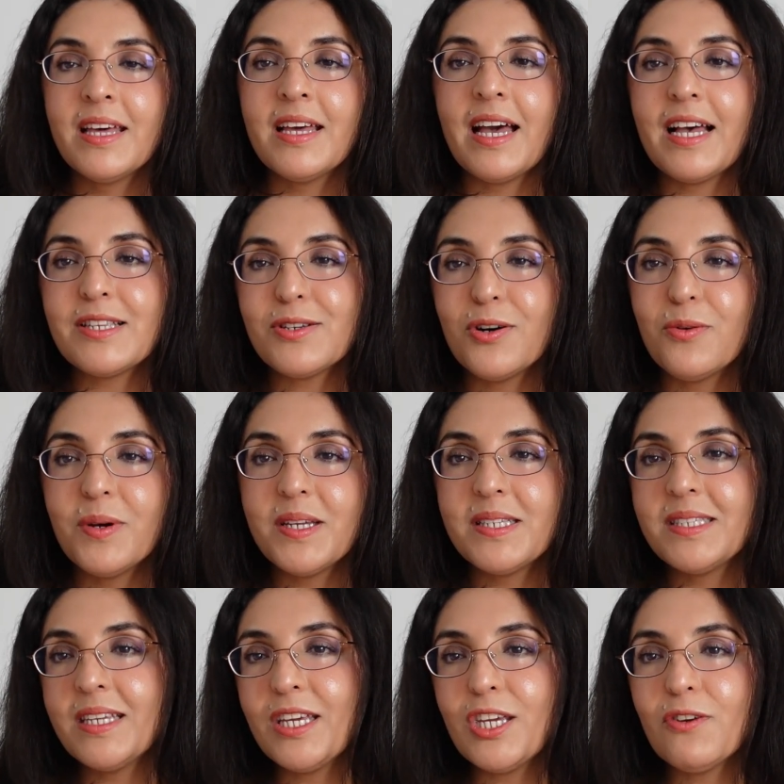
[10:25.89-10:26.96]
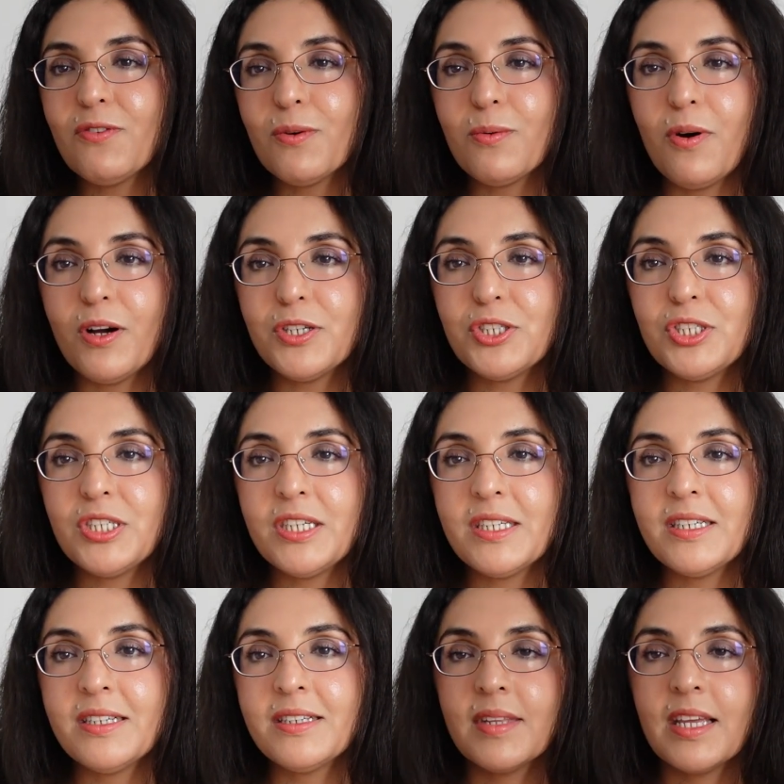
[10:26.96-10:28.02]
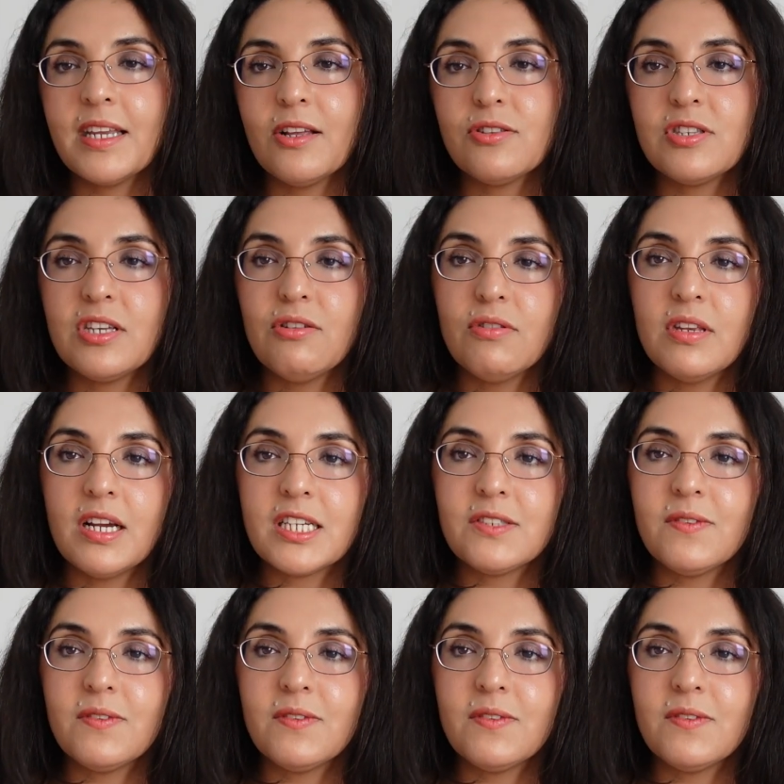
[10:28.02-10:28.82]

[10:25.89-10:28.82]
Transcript: As always, thank you for watching, and I'll see you in the next